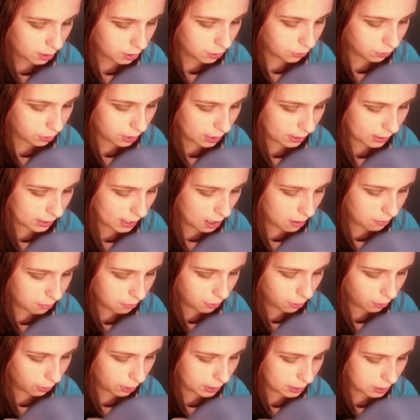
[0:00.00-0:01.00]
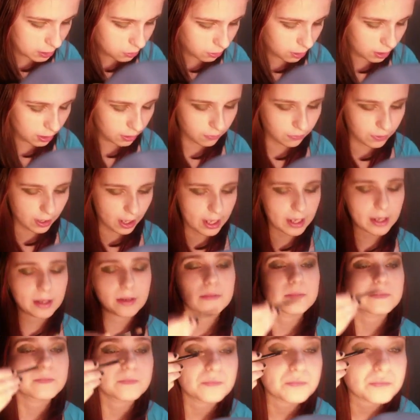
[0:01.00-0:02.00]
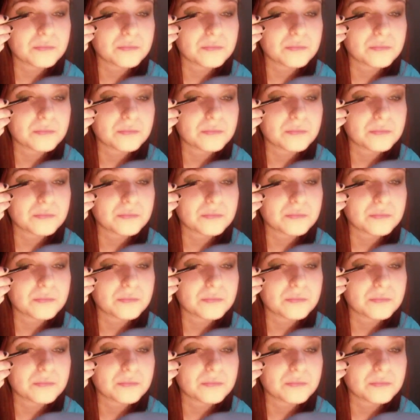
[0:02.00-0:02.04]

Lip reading: you get that really sort of like